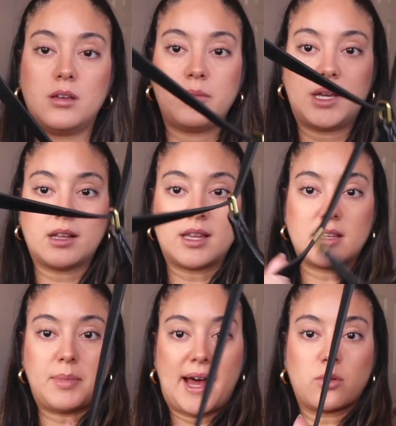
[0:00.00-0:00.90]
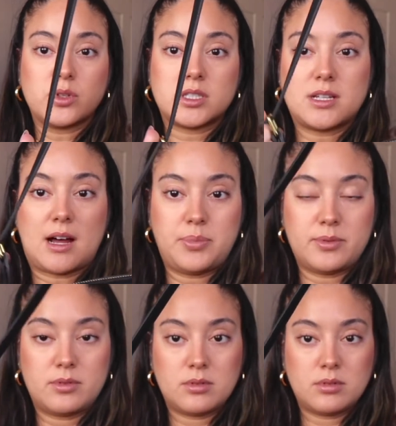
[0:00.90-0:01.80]
meaning that the bag would stop
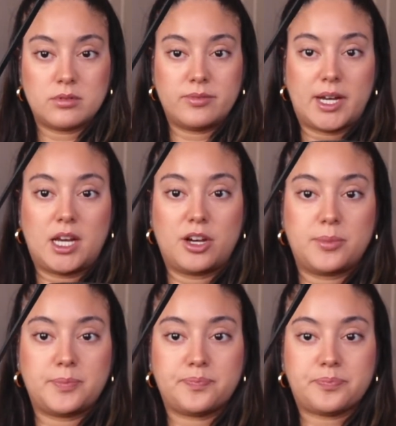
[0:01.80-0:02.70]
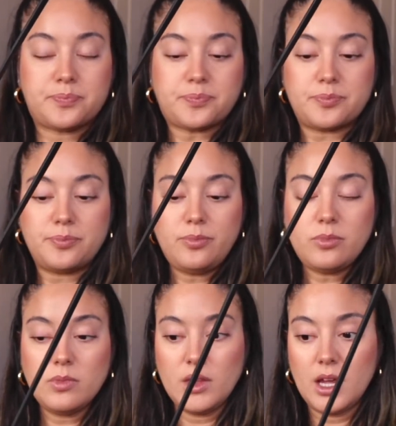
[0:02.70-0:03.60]
right here.
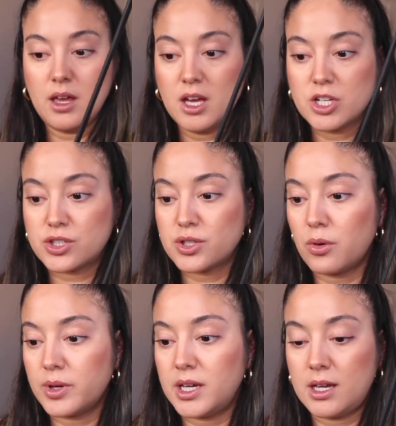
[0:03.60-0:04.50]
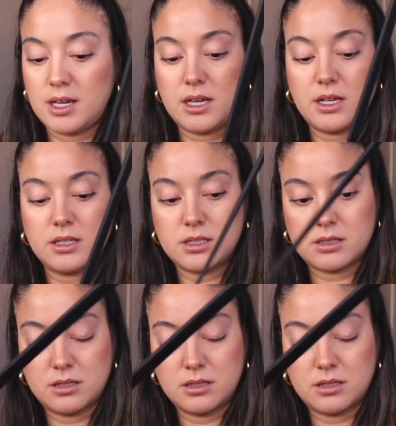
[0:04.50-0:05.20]
So it is